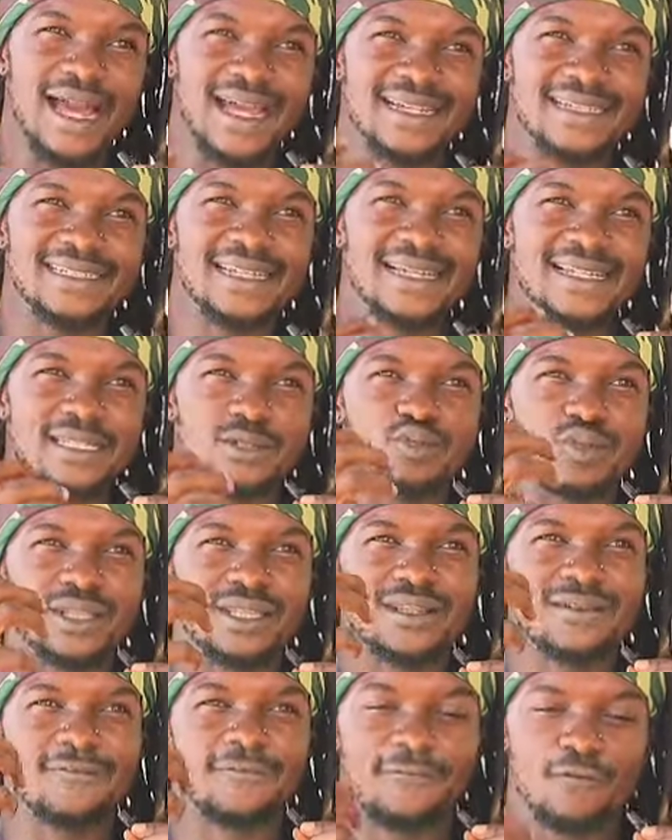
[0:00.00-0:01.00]
dense with
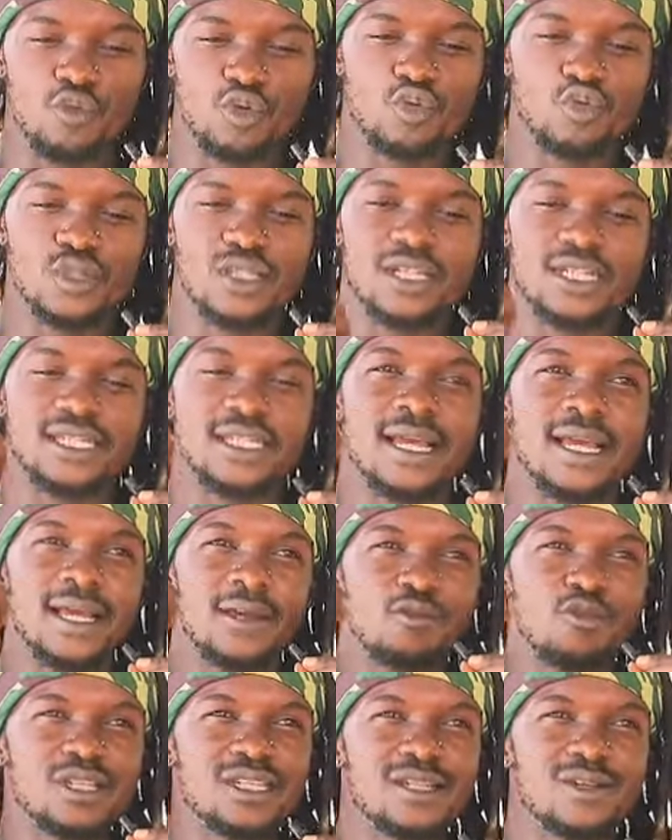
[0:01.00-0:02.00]
food
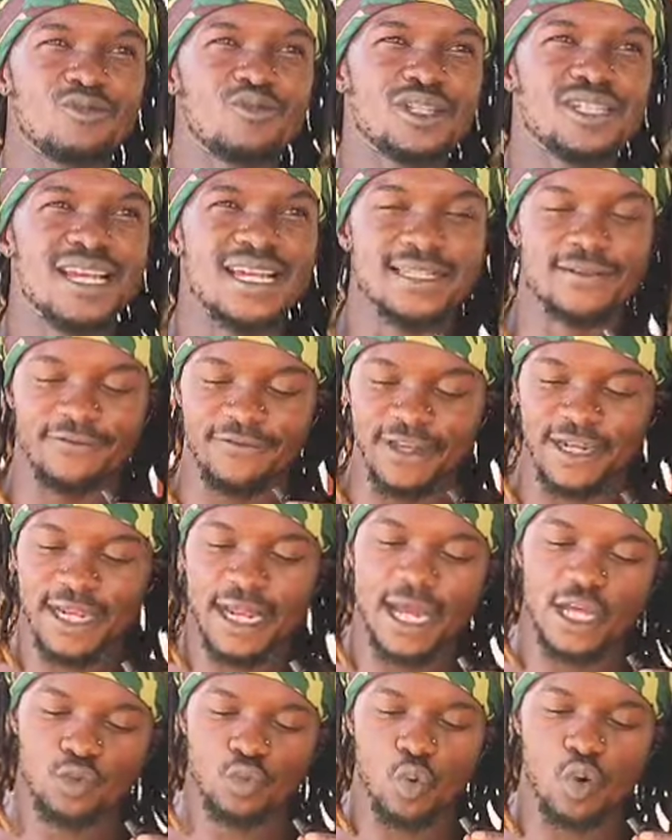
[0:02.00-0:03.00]
which has very
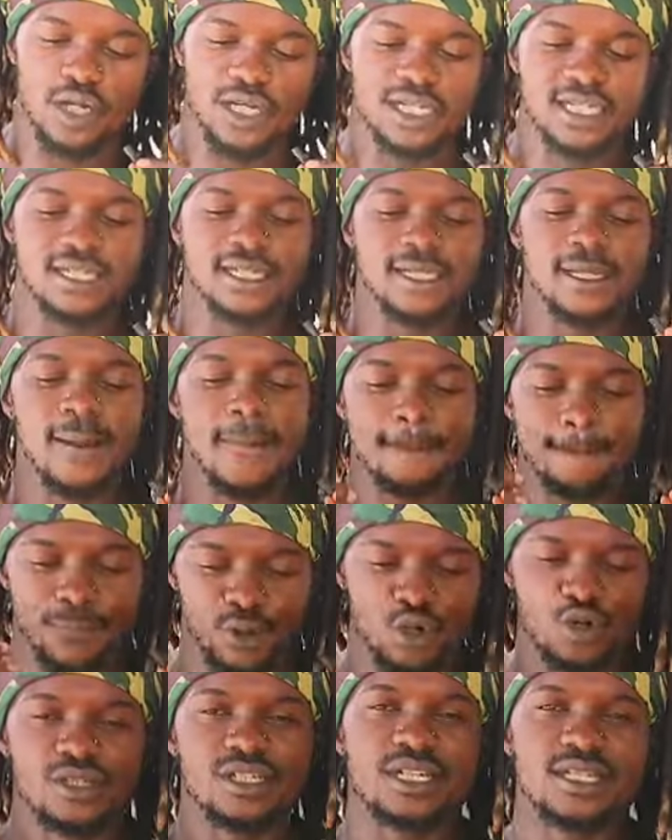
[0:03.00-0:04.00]
high quality
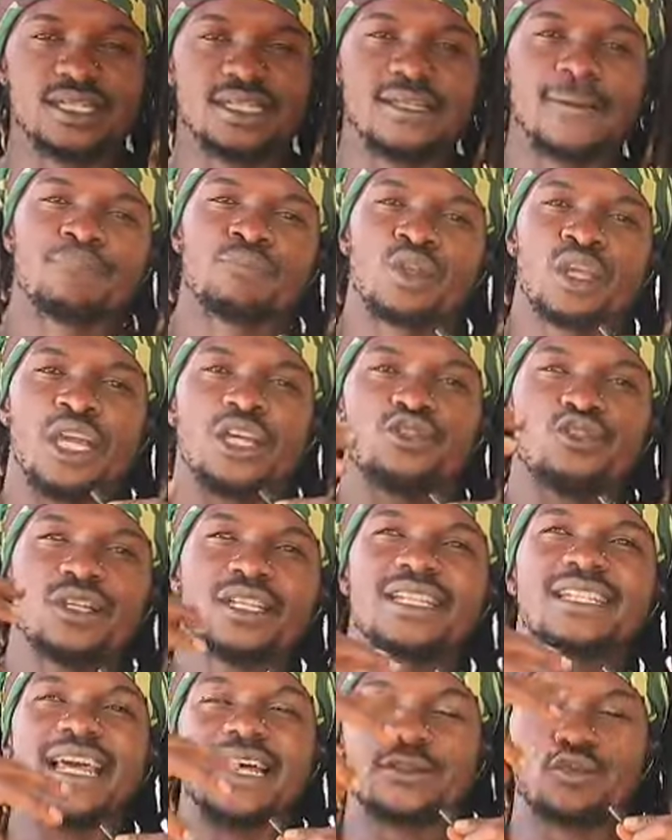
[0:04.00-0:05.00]
proteins, and you
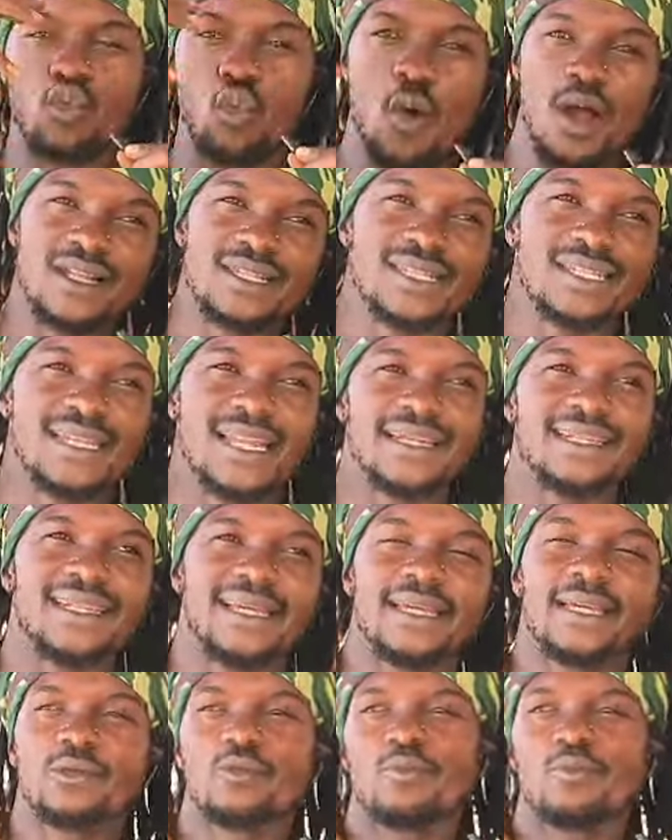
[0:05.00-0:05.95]
eat it at once in a day,